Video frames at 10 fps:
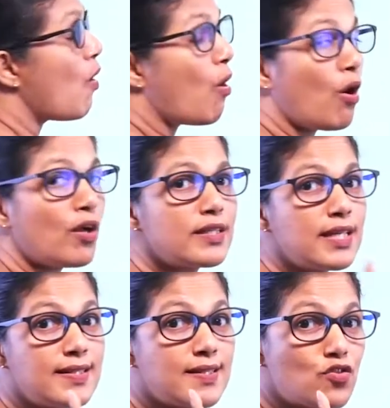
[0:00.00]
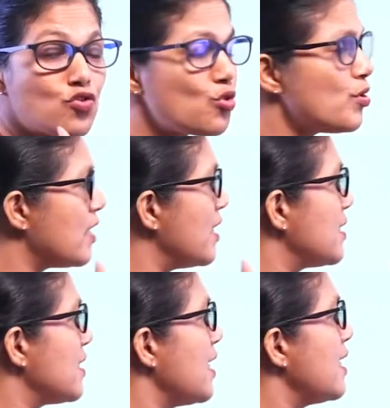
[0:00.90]
called is a student,
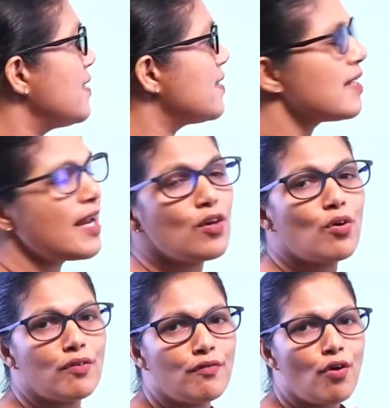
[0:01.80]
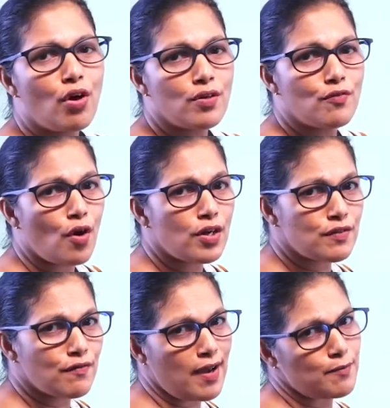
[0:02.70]
is 10 over
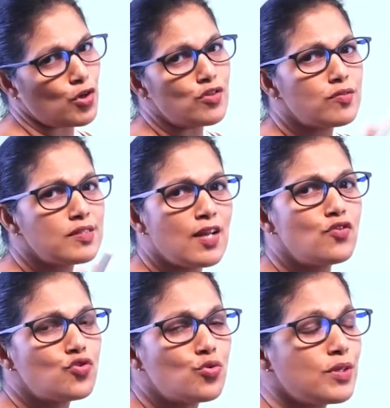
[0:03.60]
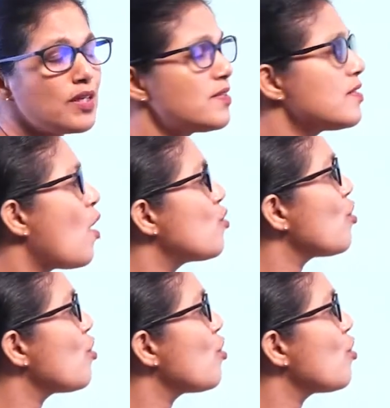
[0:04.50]
45 because 10 students out